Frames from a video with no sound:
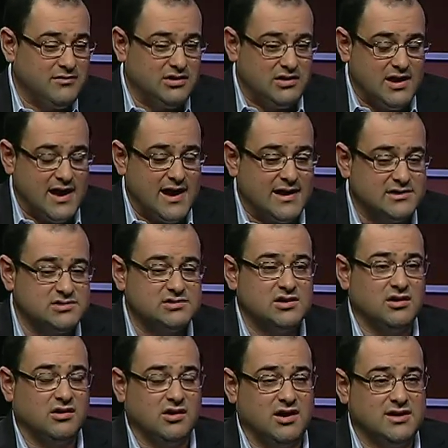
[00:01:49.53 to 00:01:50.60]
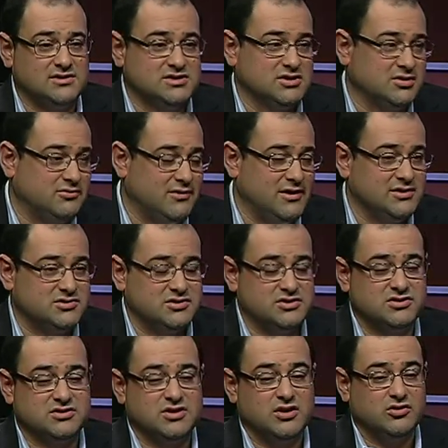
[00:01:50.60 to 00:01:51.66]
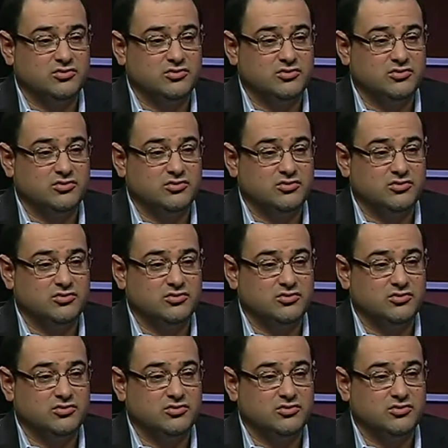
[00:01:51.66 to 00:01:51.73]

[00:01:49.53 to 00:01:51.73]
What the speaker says: It has consequences